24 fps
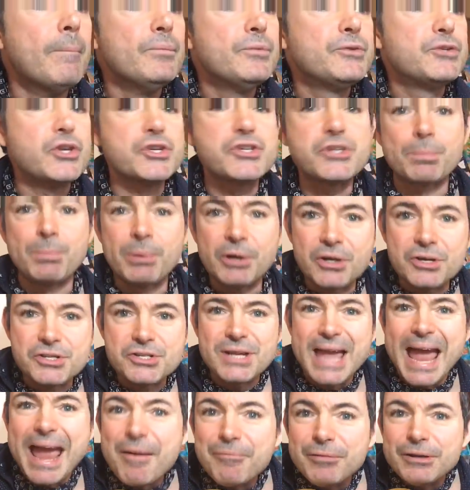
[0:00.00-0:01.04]
just
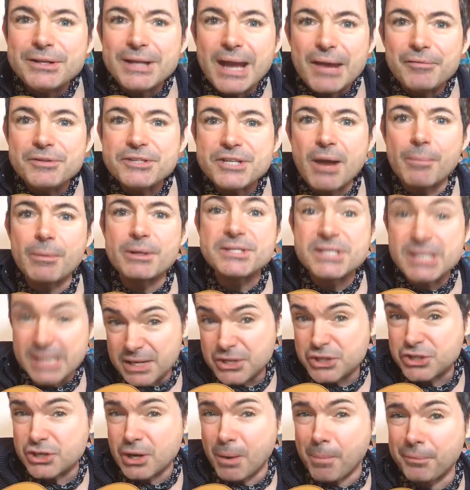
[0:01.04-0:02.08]
because every time I
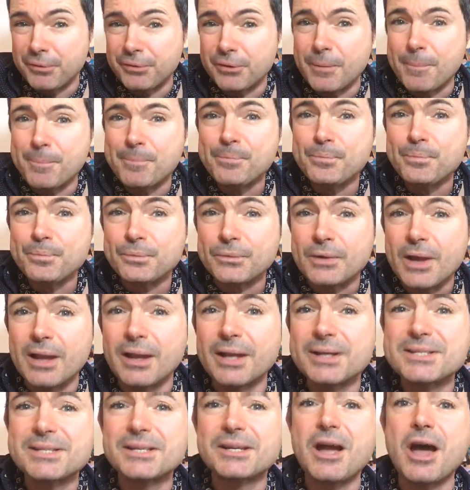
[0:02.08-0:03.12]
teach something, I
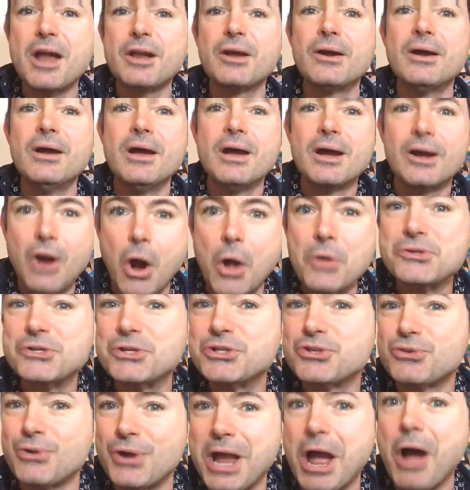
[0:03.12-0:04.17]
like to kind of
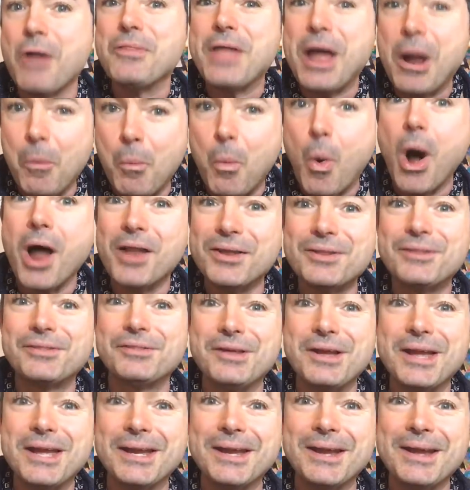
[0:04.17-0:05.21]
concentrate on that one
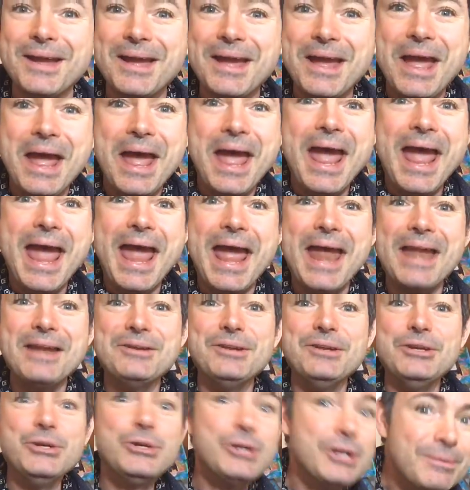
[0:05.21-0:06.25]
thing.
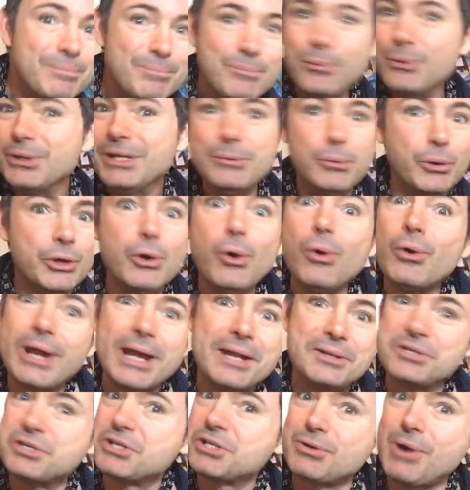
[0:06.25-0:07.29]
And you can, we all
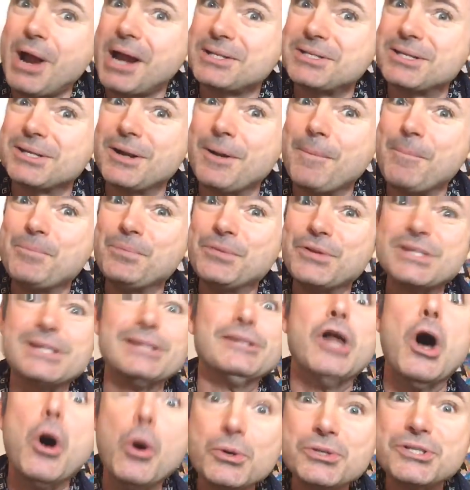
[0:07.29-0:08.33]
get distracted, and there's
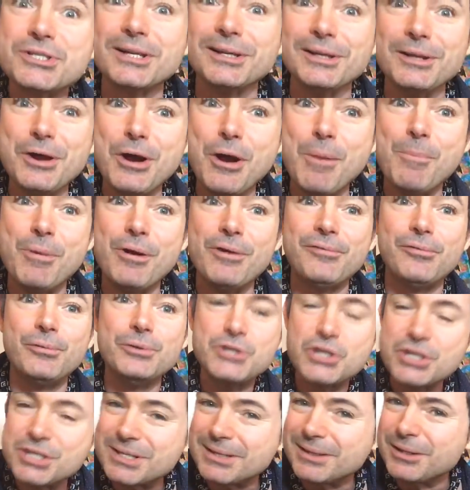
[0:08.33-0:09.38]
loads to learn. But if
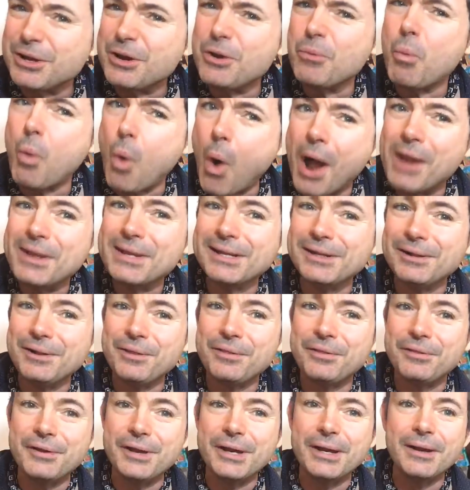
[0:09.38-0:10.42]
we just learn one
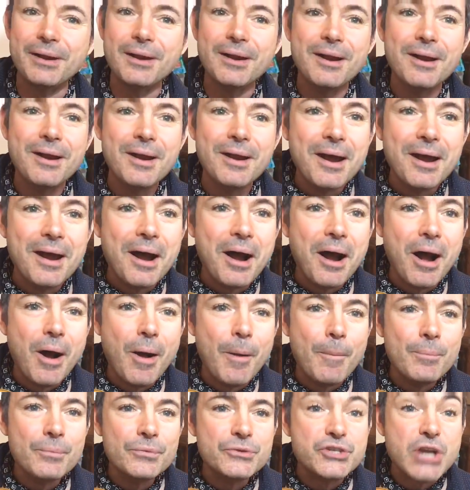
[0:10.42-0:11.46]
little thing,
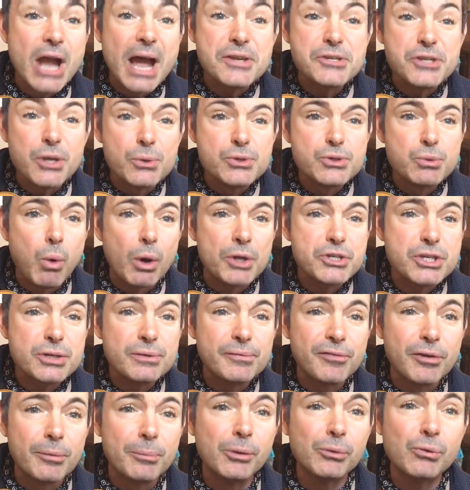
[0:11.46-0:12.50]
Jazzo is
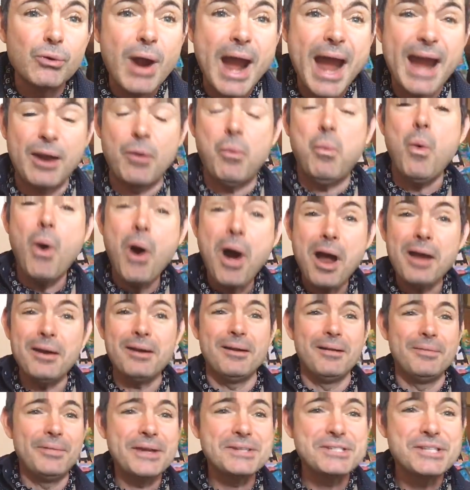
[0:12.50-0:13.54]
watching from Iraq. What?
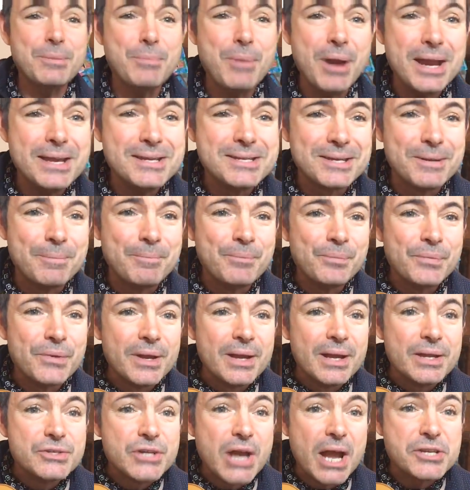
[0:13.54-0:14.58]
That's amazing,
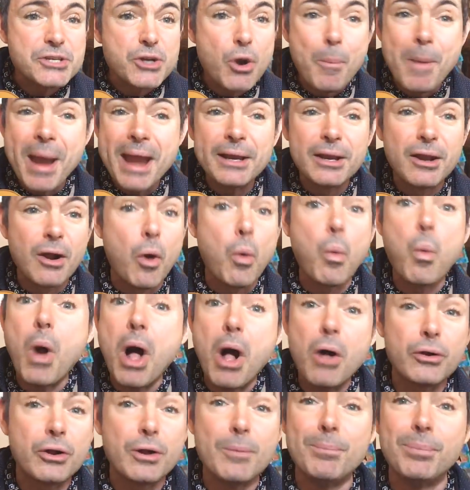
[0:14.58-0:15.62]
Jazzo Menko.
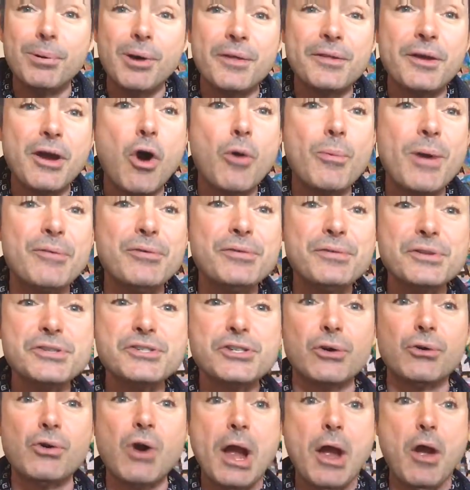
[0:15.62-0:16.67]
Welcome, brother. Hope everything's
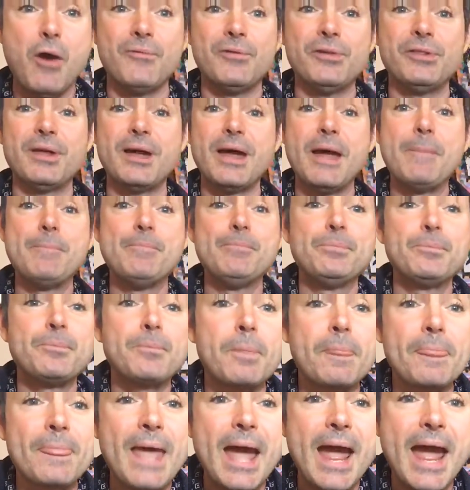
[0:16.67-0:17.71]
all right over there,
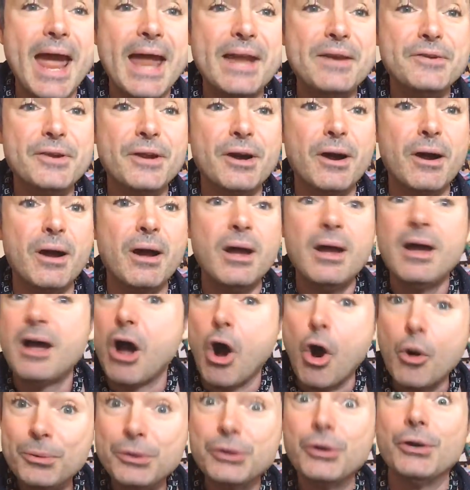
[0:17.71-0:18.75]
and I
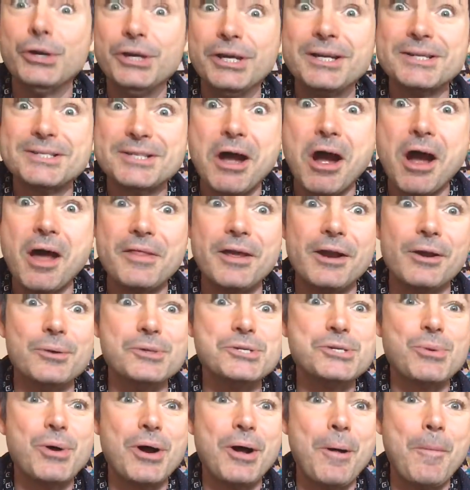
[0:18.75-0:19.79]
hope you got your guitar there
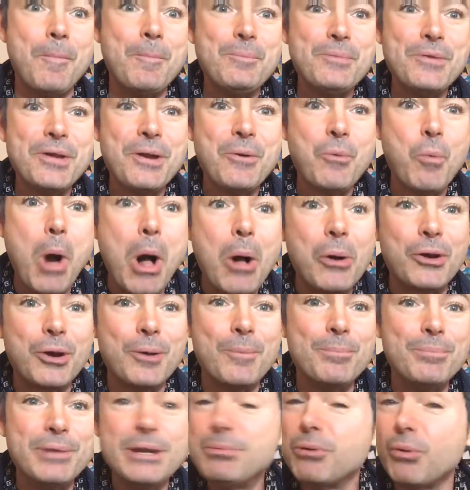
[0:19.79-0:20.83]
as well.
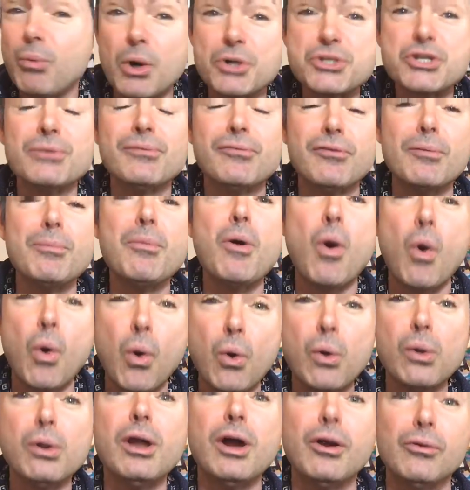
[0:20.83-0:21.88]
Welcome, people watching from
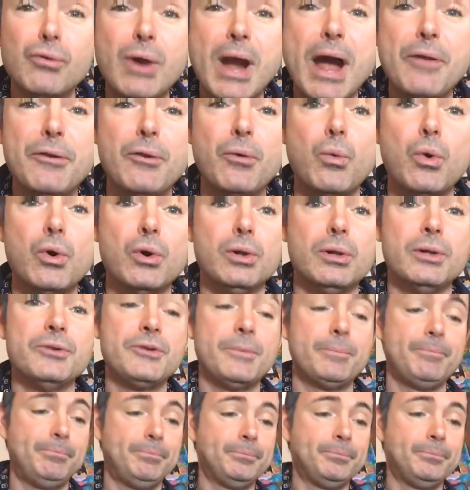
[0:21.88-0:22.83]
all around the world.